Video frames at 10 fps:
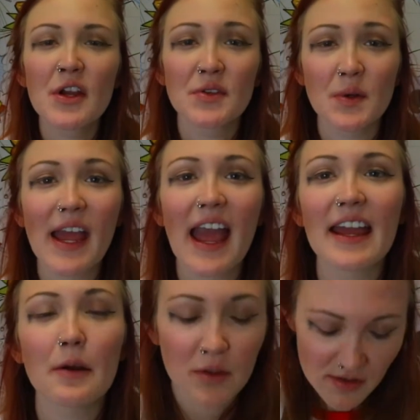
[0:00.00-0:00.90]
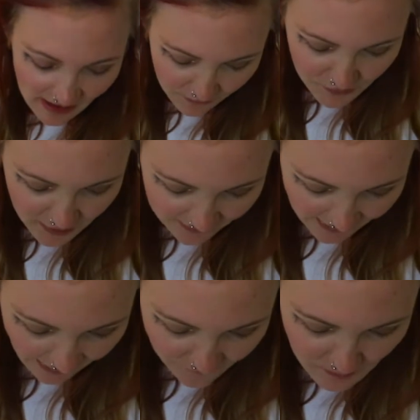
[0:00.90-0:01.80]
So yeah, it would definitely
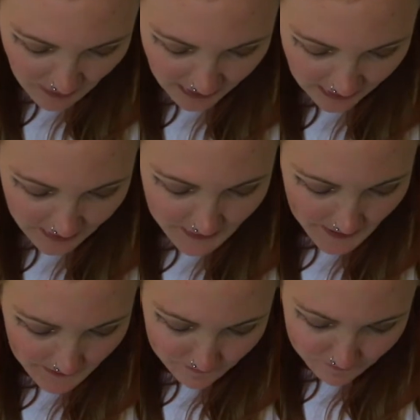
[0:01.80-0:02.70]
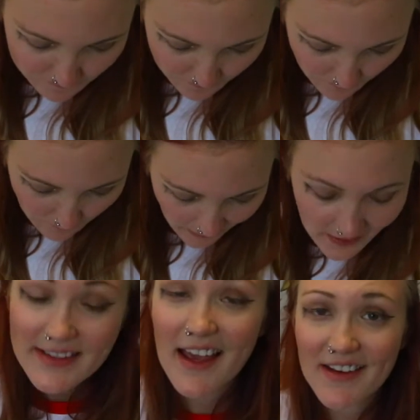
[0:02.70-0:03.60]
have to be
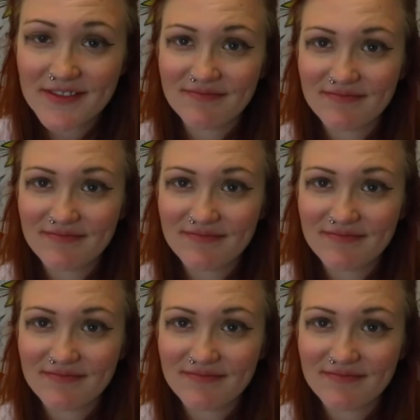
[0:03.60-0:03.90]
Ted.